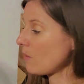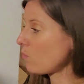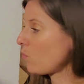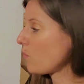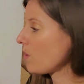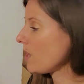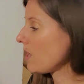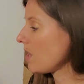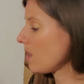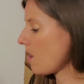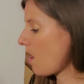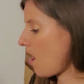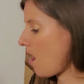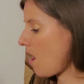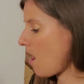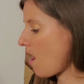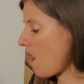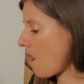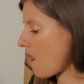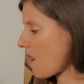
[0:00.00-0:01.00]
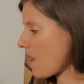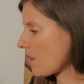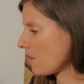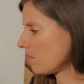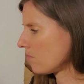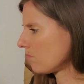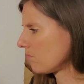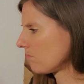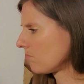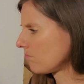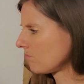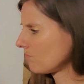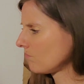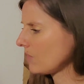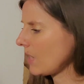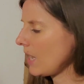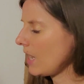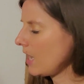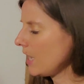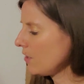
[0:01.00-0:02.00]
We are,
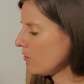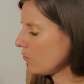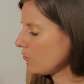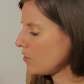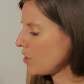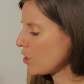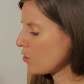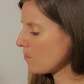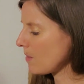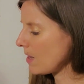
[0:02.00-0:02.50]
I don't know,